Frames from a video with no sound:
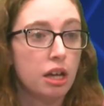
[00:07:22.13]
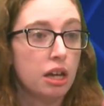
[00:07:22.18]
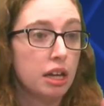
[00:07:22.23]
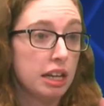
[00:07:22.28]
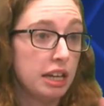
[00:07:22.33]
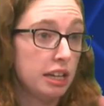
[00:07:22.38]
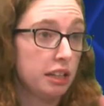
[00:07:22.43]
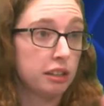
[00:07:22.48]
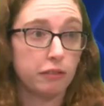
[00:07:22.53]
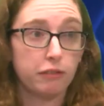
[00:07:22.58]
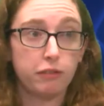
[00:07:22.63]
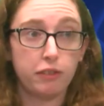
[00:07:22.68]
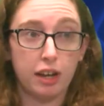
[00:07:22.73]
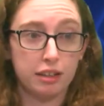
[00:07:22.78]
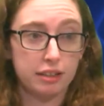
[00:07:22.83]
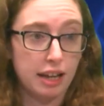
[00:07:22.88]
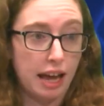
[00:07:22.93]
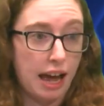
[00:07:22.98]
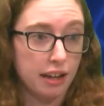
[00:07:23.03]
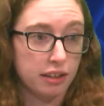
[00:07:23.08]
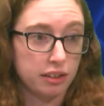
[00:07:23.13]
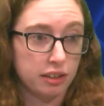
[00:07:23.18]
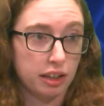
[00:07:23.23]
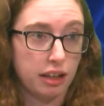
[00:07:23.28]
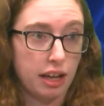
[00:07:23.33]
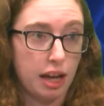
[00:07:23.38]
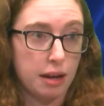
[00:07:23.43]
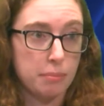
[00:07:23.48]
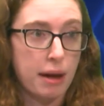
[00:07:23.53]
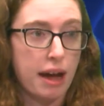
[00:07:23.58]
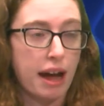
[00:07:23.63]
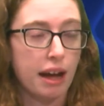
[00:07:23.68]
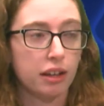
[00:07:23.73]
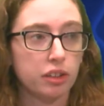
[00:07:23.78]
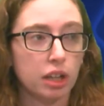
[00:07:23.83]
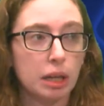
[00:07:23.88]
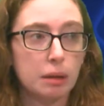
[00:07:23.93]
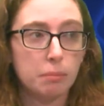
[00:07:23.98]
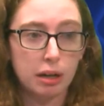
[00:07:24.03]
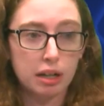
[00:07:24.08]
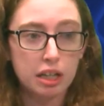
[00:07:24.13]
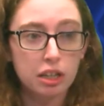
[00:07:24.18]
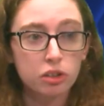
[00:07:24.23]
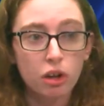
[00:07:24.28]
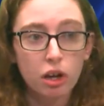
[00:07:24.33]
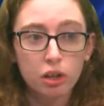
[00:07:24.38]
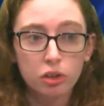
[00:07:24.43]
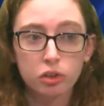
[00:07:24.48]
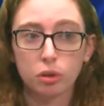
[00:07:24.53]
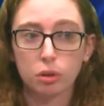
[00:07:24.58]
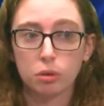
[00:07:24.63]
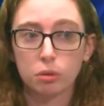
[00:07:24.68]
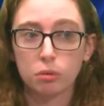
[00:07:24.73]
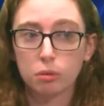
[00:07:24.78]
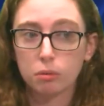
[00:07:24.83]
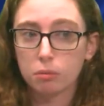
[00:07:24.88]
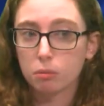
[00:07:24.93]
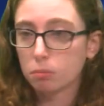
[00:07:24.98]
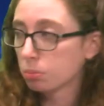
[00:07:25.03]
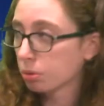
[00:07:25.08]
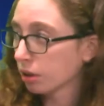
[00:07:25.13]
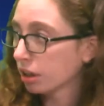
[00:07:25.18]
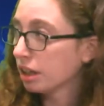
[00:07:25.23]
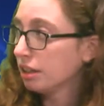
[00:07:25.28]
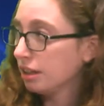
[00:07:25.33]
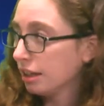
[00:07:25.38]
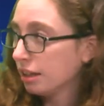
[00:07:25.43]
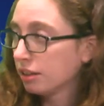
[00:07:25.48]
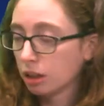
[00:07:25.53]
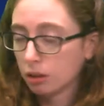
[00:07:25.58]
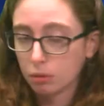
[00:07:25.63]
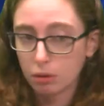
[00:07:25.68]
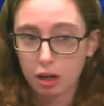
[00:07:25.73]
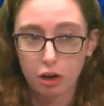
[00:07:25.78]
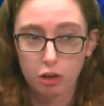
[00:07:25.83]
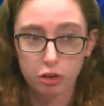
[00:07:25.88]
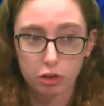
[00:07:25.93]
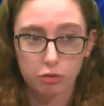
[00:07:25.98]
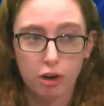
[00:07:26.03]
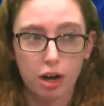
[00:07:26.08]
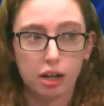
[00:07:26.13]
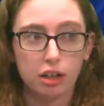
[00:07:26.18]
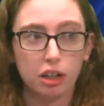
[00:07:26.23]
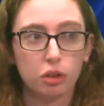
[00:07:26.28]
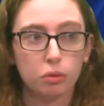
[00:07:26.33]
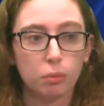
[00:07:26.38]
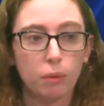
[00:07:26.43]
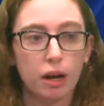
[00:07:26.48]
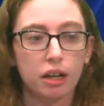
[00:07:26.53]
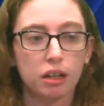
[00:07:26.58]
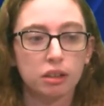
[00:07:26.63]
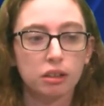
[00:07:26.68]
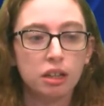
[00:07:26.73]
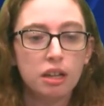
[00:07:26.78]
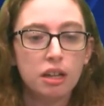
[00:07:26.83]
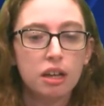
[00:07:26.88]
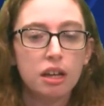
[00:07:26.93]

He's fantastic at passing, but he's also pretty decent on the run as well.